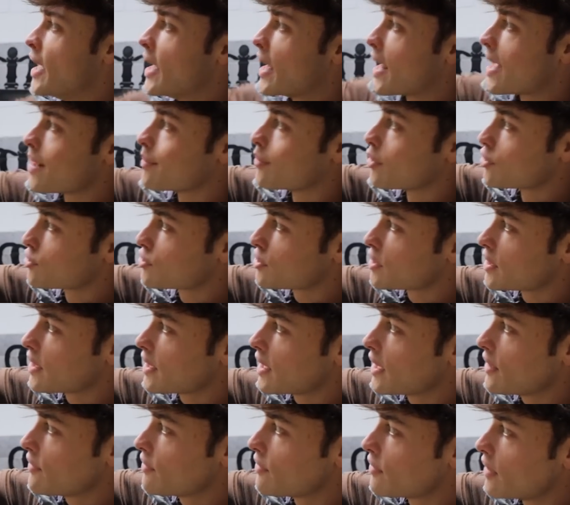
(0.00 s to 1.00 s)
And I'm also gonna
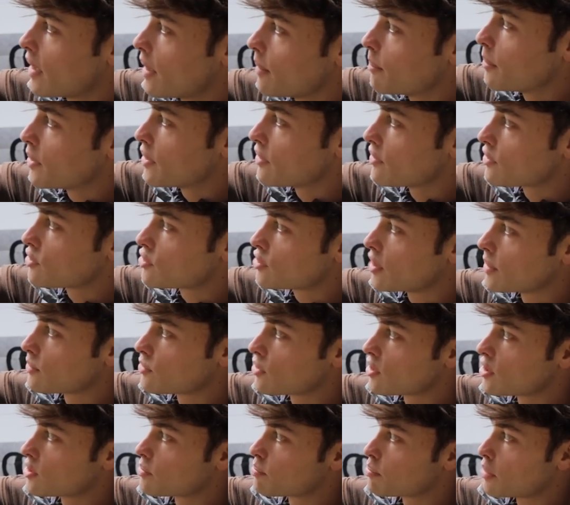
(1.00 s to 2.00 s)
give a bit of a trim
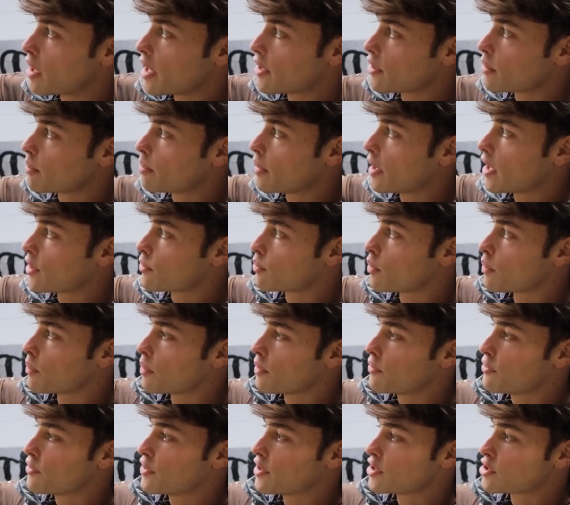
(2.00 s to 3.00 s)
to this bridle path when
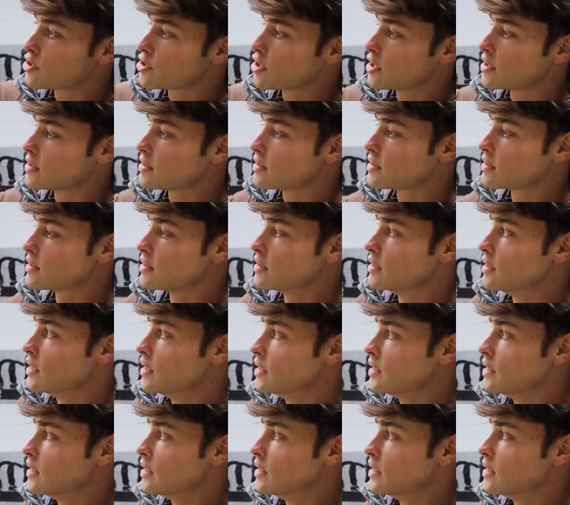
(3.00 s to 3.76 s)
we're finished because